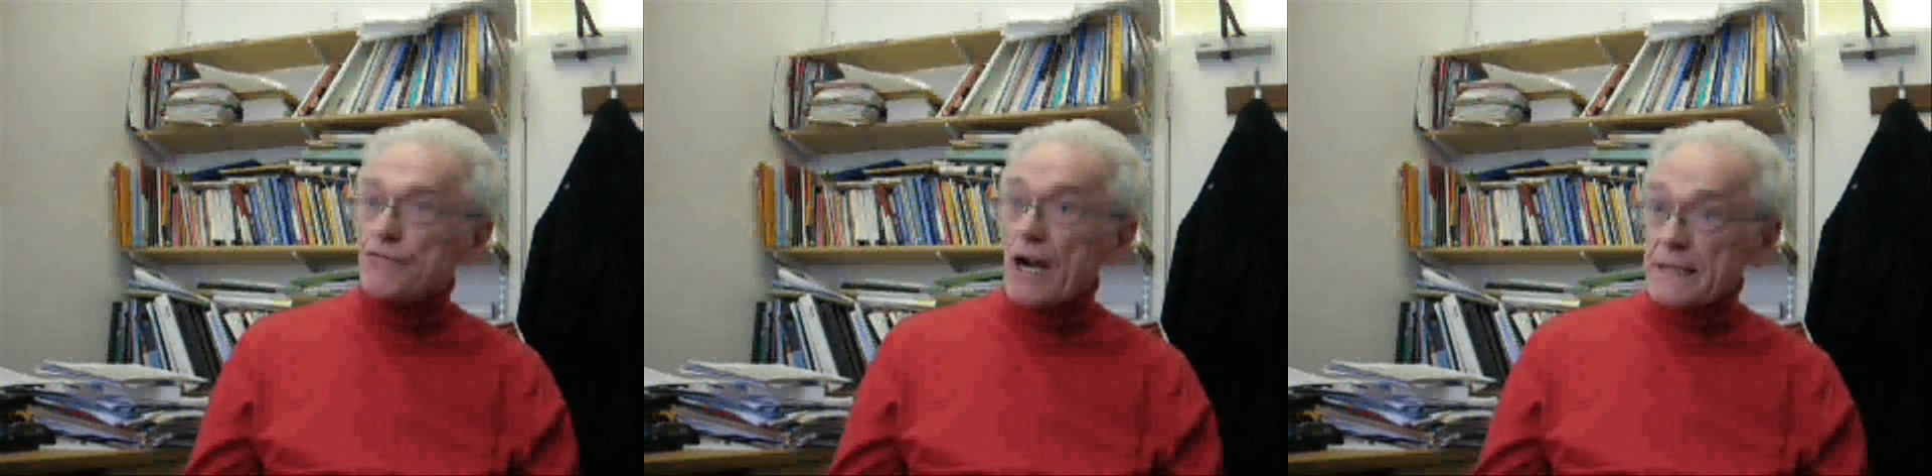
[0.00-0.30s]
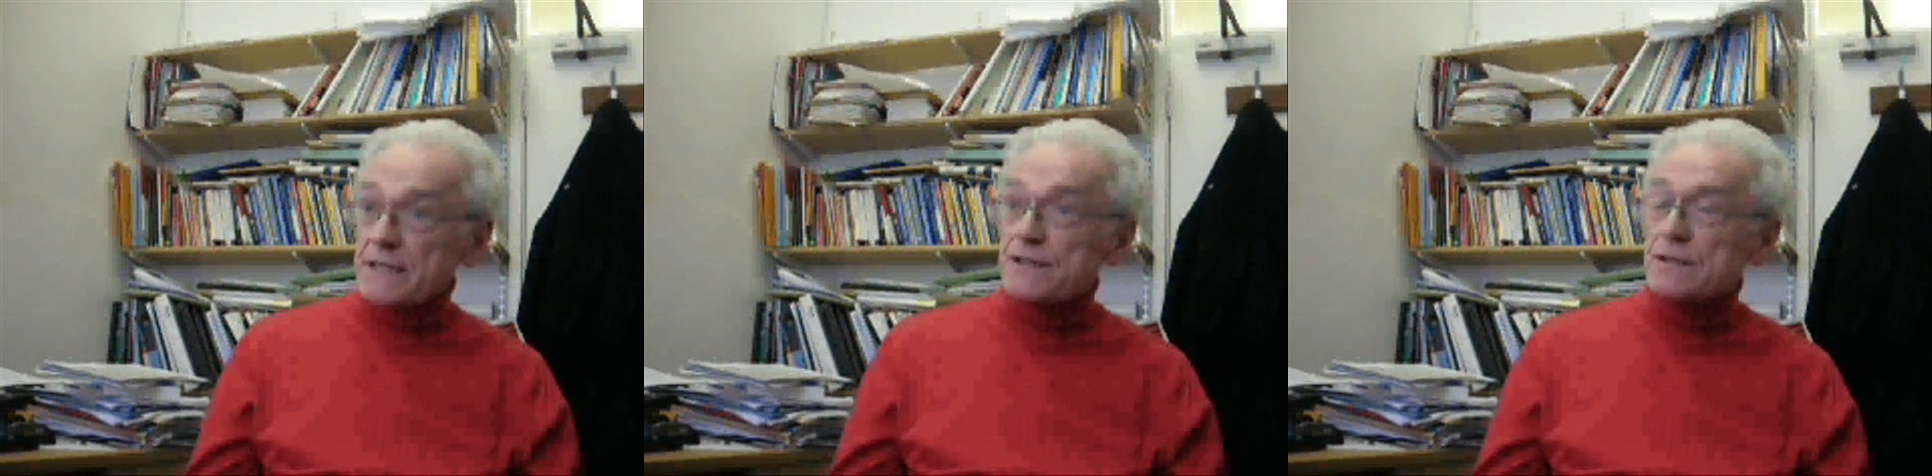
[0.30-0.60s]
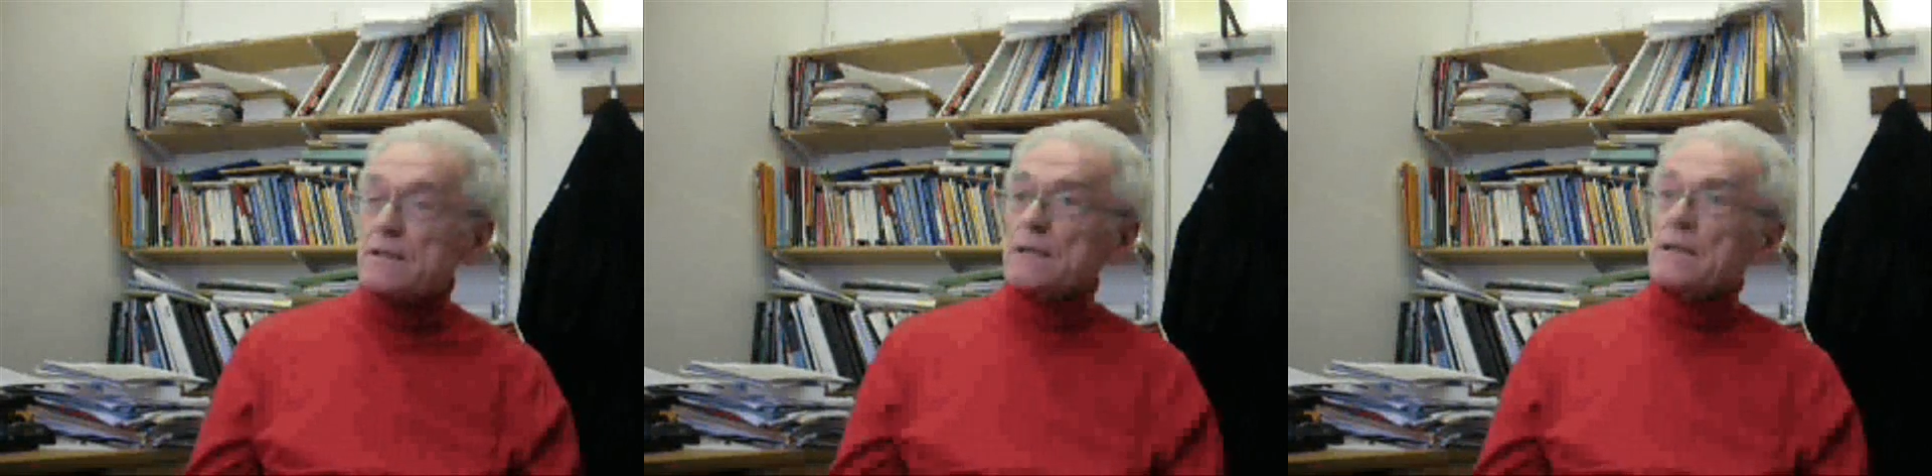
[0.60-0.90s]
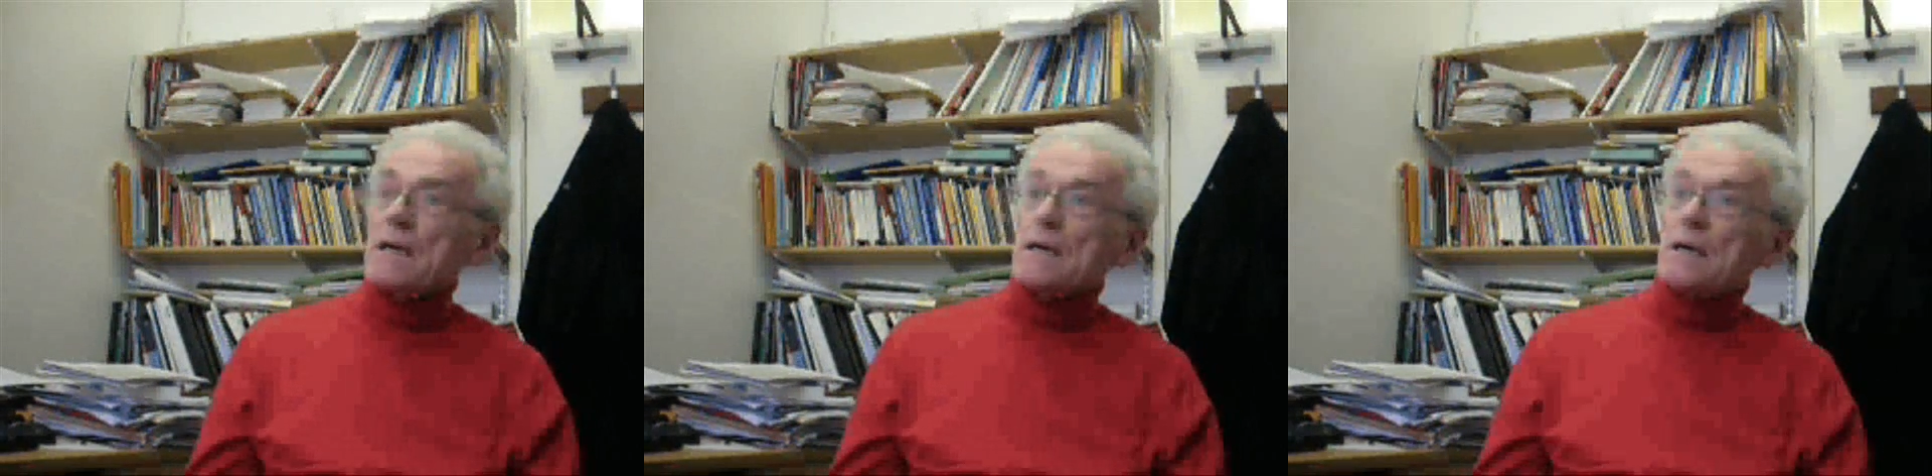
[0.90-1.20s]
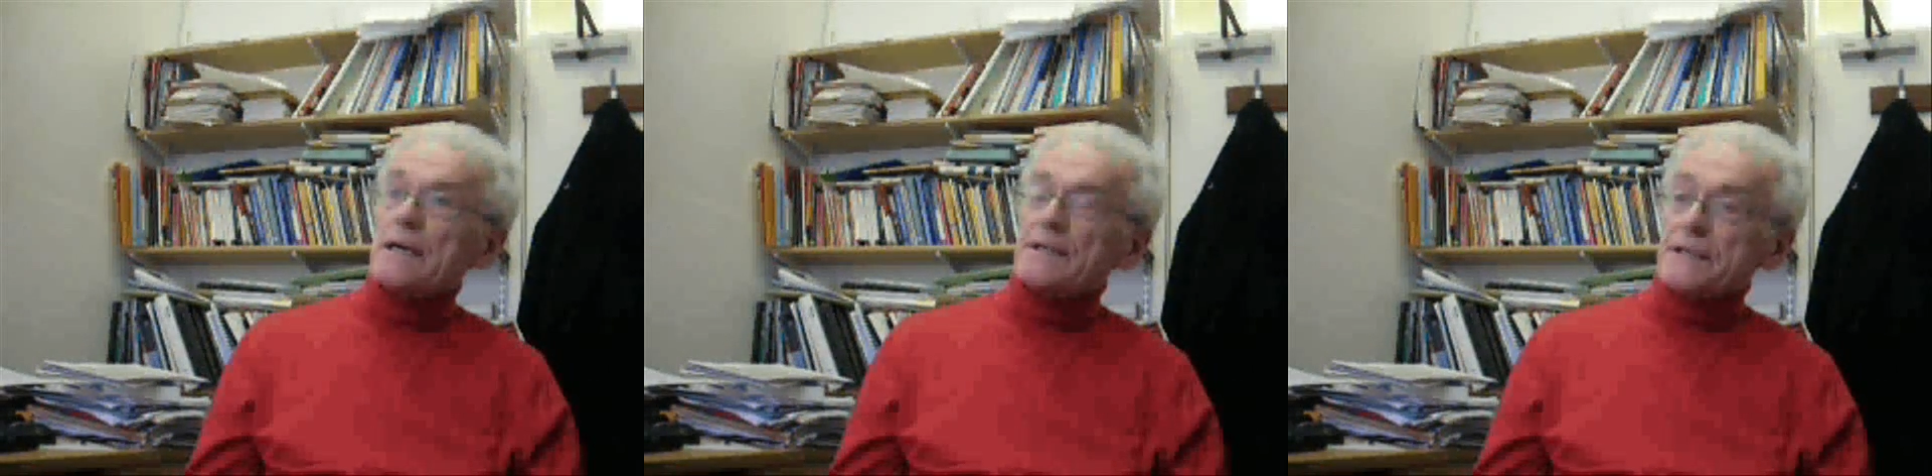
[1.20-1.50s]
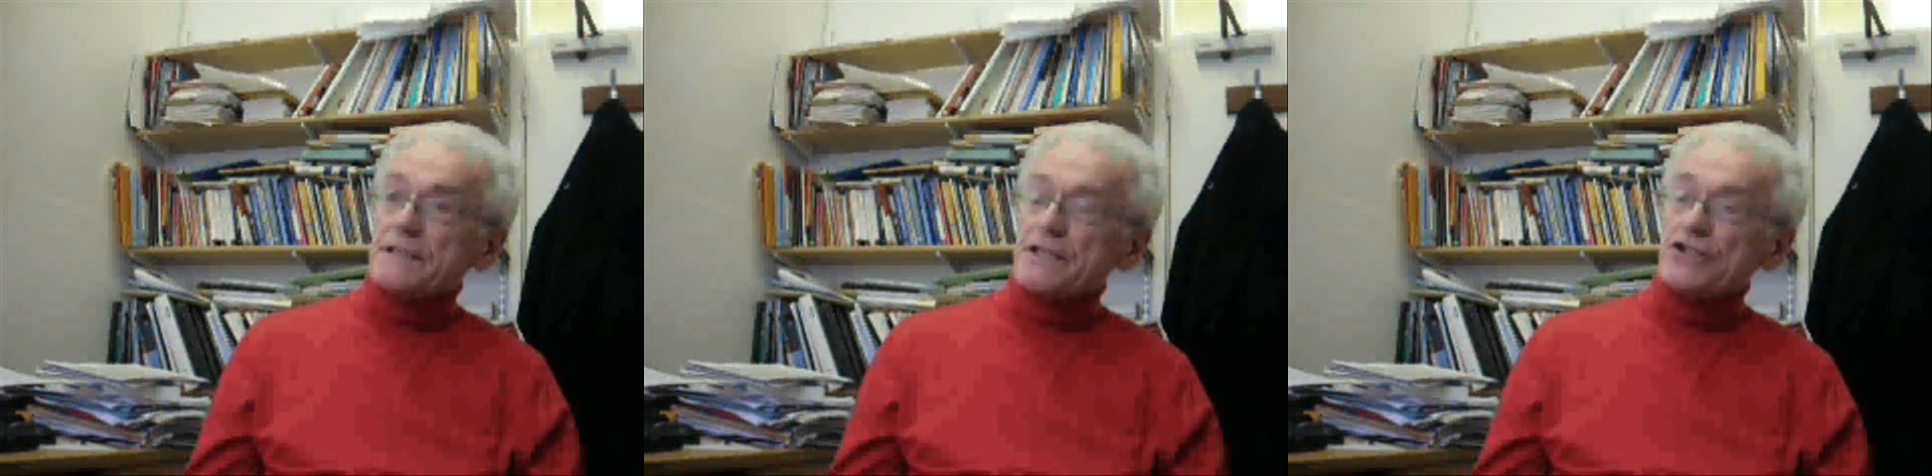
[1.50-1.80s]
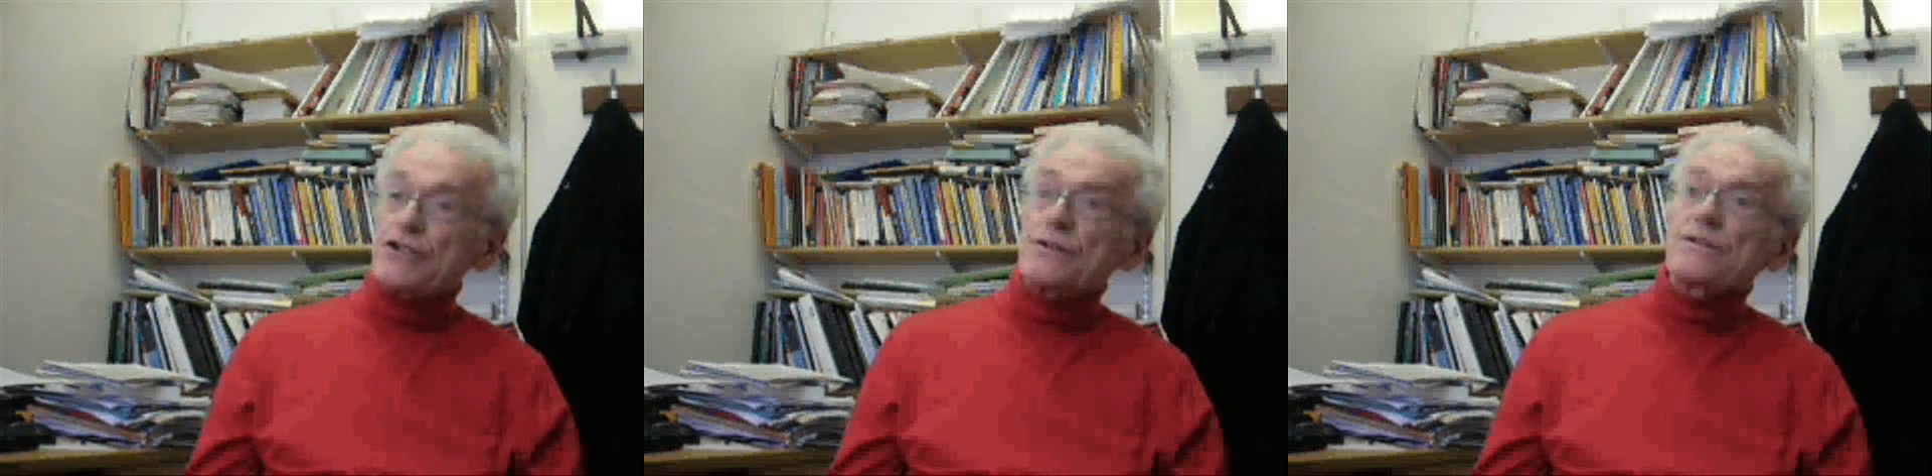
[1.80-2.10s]
rates and
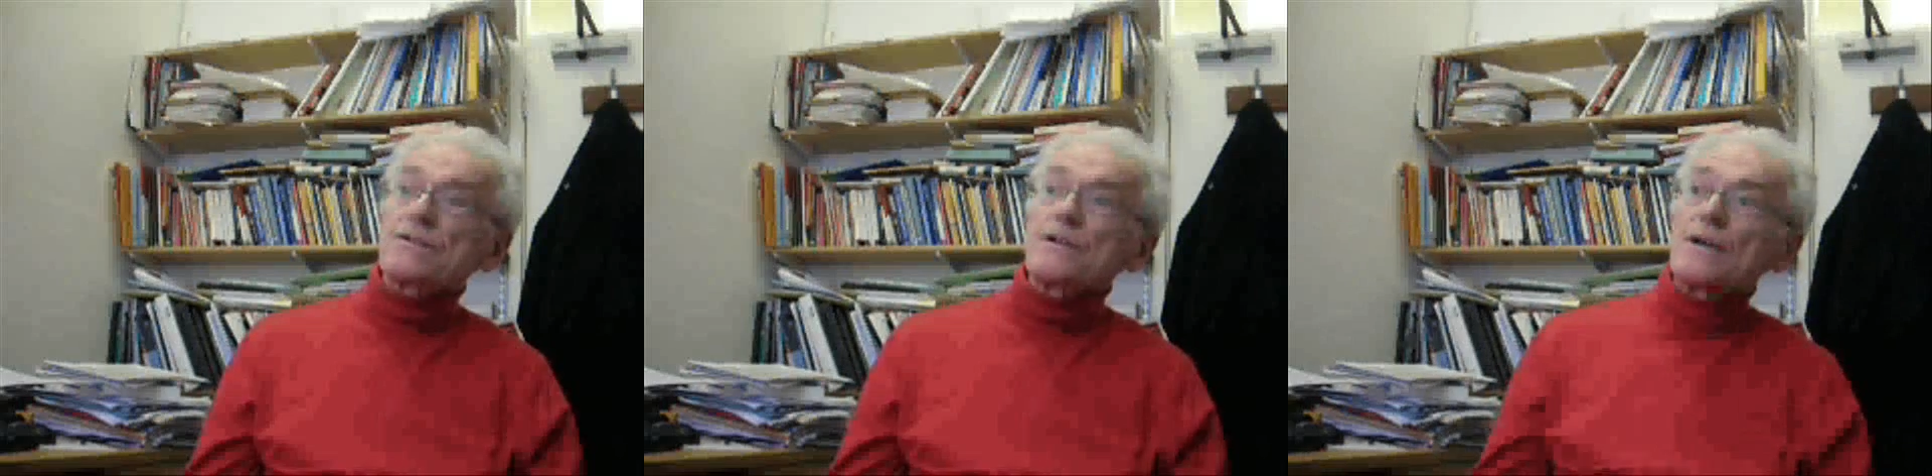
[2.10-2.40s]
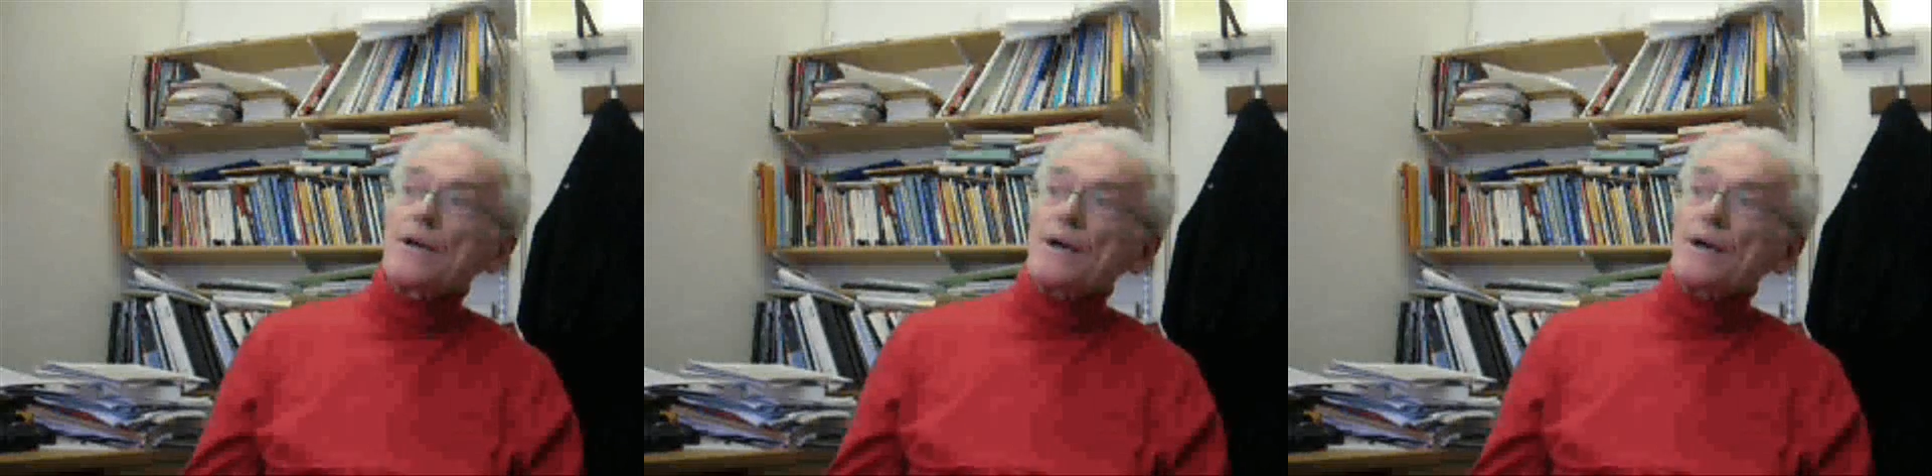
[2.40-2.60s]
conditions